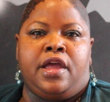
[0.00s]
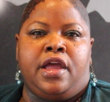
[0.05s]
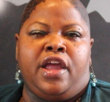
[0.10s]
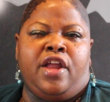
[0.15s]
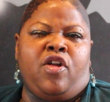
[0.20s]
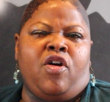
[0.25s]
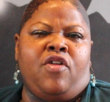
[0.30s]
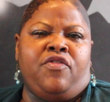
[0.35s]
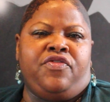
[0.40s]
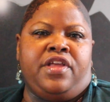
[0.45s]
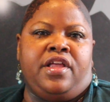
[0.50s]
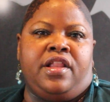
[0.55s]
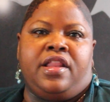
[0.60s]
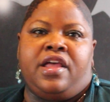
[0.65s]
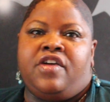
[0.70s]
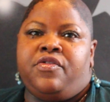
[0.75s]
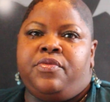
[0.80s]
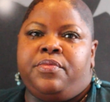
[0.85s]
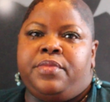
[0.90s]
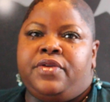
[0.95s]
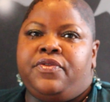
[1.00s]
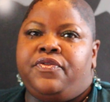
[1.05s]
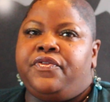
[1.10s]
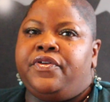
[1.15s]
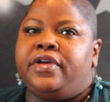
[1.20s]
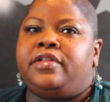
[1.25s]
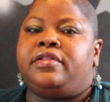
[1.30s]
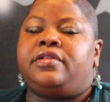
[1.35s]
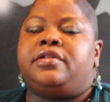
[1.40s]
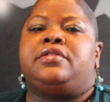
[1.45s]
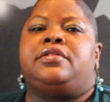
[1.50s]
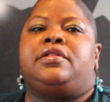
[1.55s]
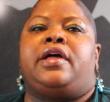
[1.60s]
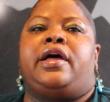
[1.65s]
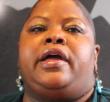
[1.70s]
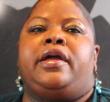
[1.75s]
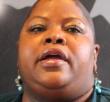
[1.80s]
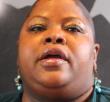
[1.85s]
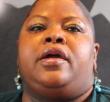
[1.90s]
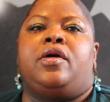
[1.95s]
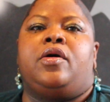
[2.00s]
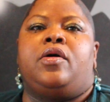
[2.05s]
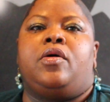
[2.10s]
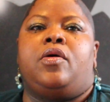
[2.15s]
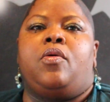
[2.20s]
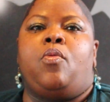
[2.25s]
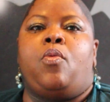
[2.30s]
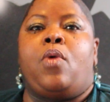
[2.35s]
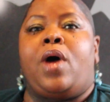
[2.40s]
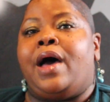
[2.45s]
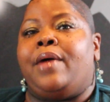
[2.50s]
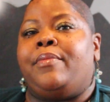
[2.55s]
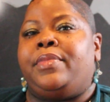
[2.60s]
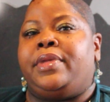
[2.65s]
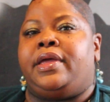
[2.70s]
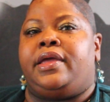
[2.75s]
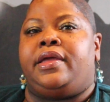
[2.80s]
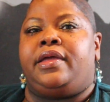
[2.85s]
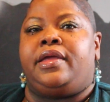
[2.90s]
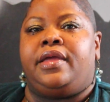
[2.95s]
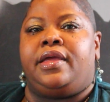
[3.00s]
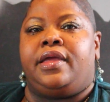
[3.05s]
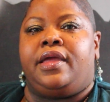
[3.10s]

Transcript: it often left me feeling like, why me?